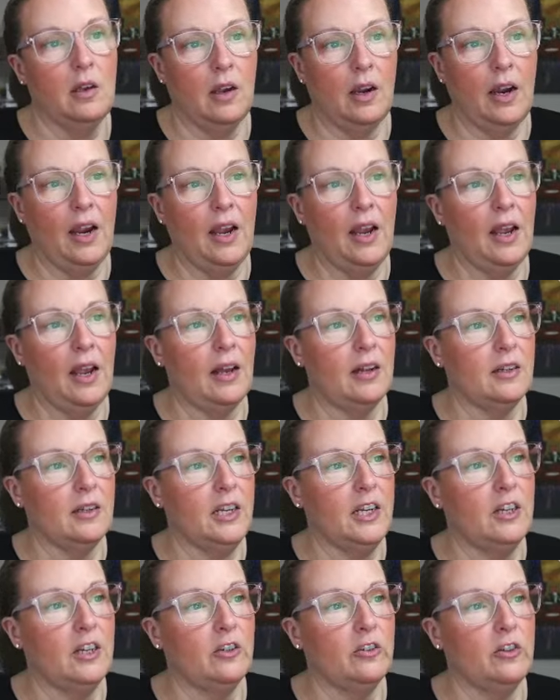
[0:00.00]
And
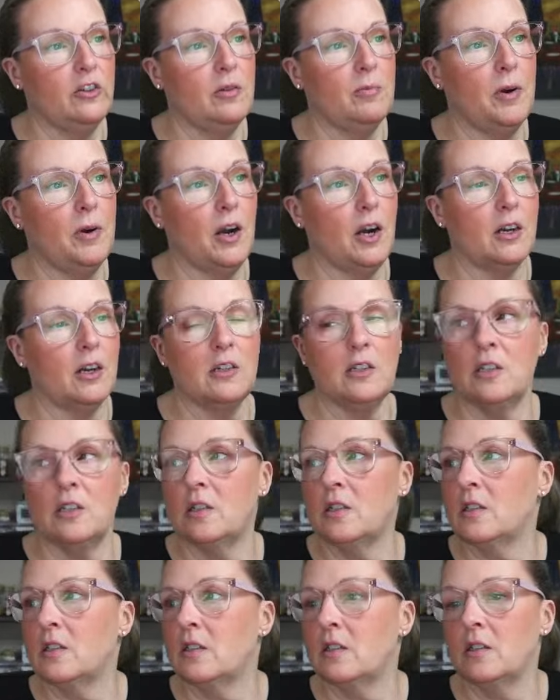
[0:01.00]
here's the
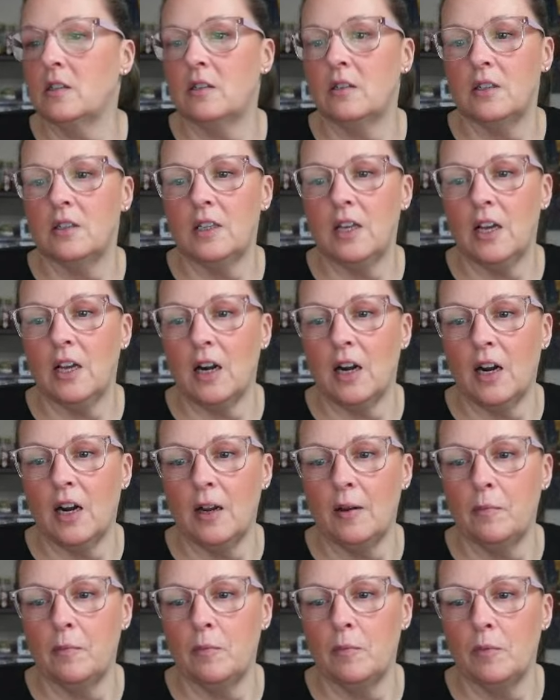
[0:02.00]
part that
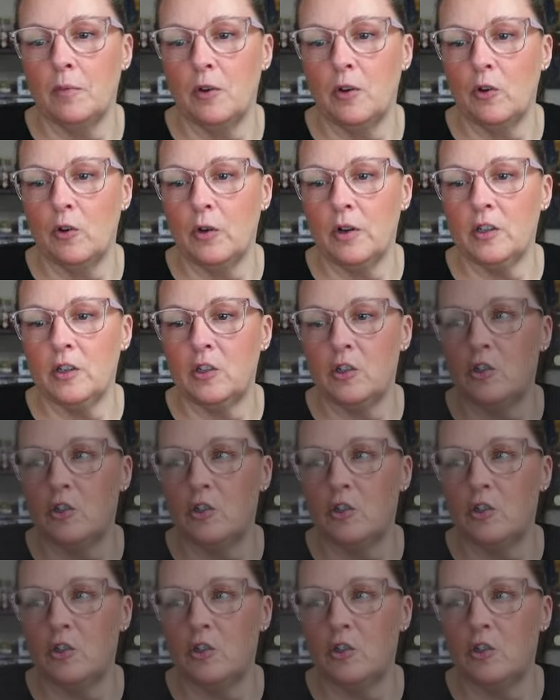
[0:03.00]
I'm going to